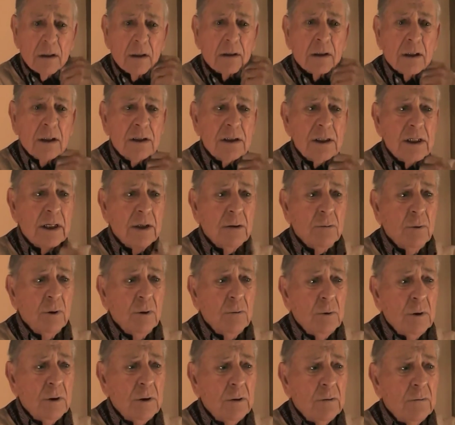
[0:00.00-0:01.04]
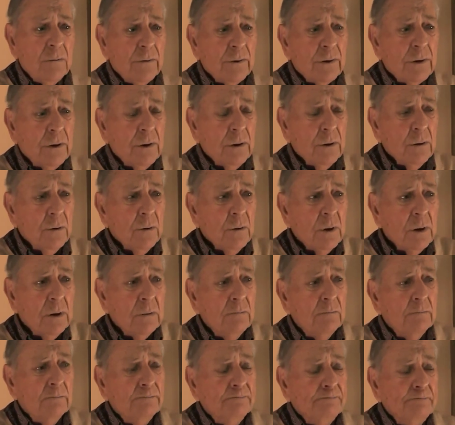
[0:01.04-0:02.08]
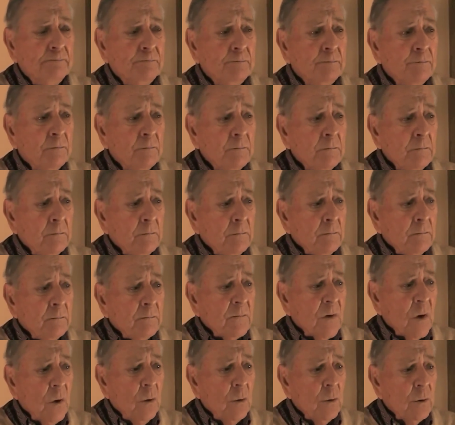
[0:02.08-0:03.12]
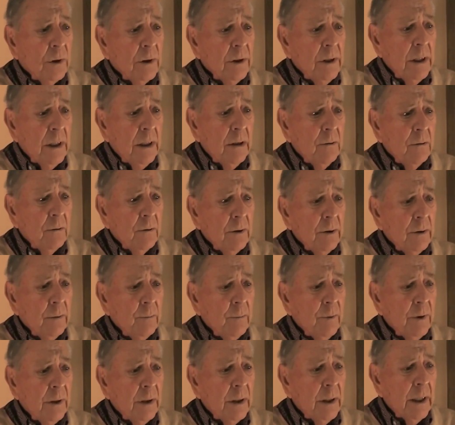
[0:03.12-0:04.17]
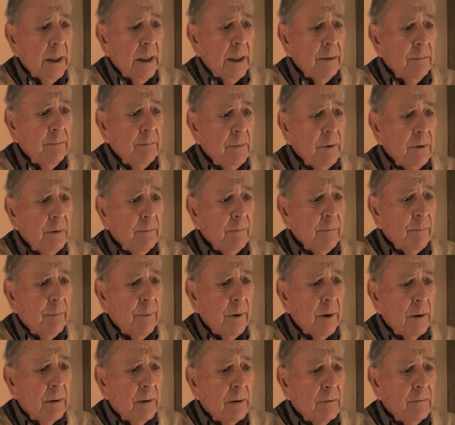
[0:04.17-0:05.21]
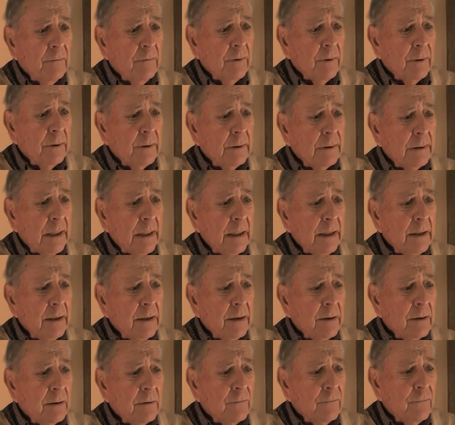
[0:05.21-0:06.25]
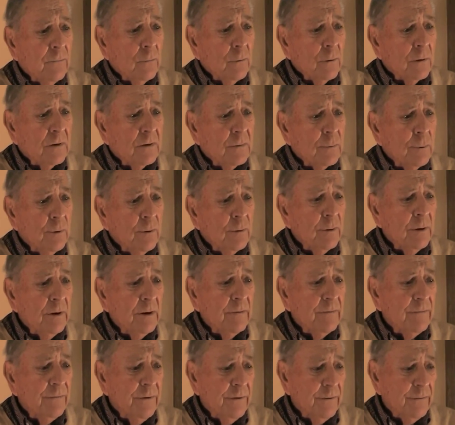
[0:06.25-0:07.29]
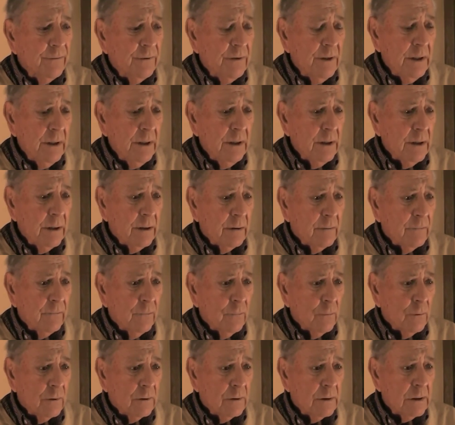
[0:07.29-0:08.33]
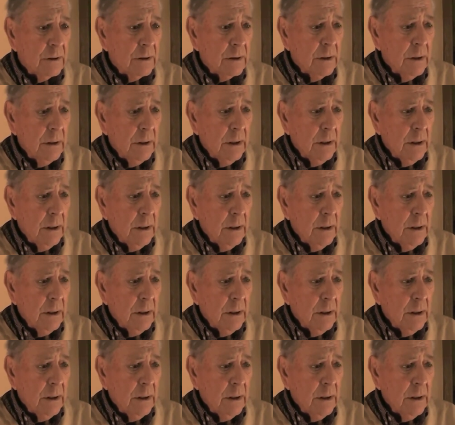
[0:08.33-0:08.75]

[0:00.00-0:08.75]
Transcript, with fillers: I say, we went over to Okinawa and became part of the 8th Air Force. We were in the 15th Air Force.